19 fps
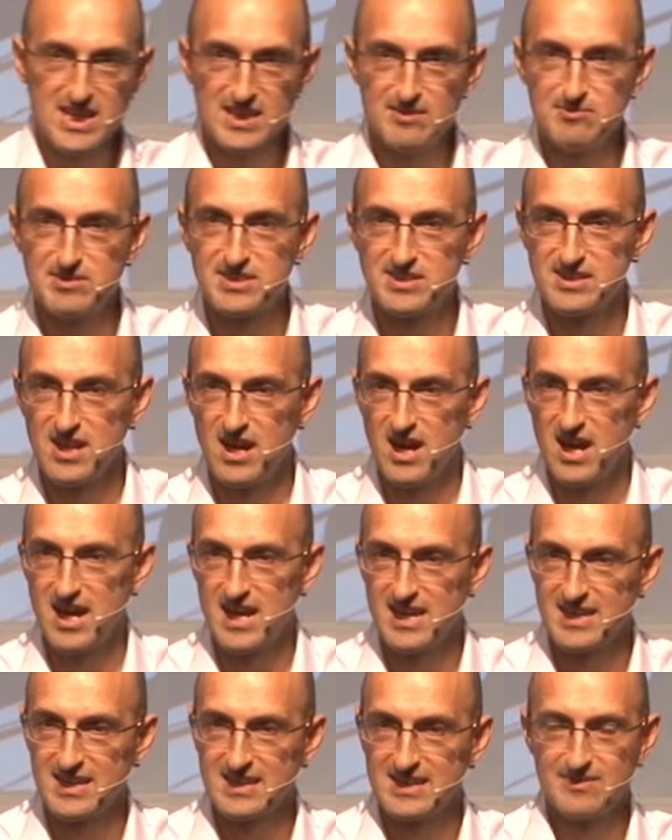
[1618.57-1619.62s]
Team
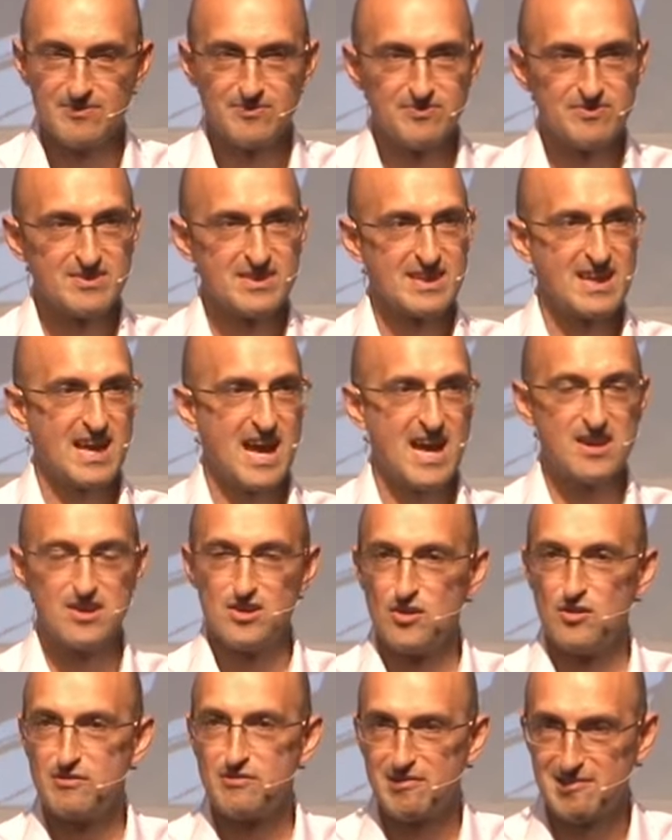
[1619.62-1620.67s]
Sky had a
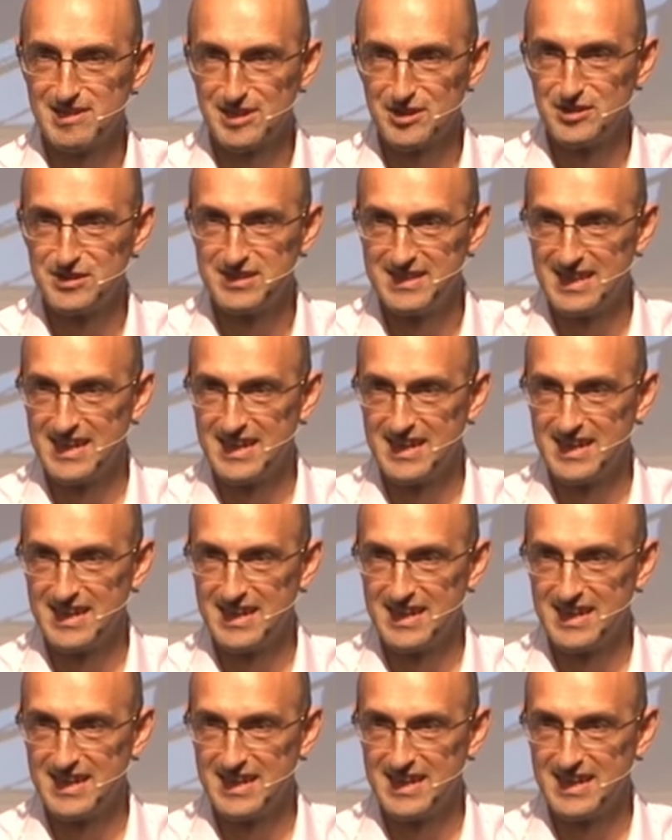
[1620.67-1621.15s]
not very good